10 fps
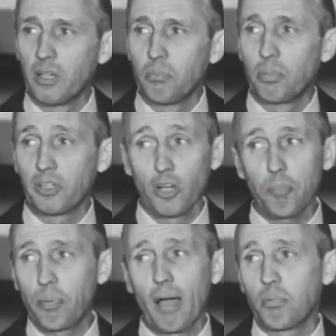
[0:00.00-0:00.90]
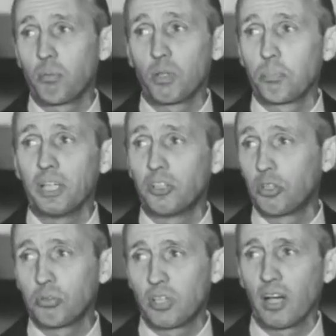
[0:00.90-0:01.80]
But no problem will be
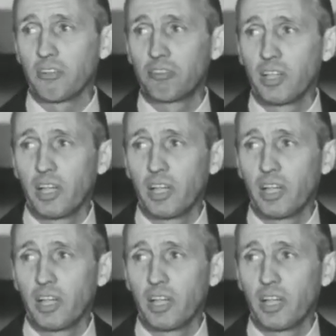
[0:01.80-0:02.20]
too tough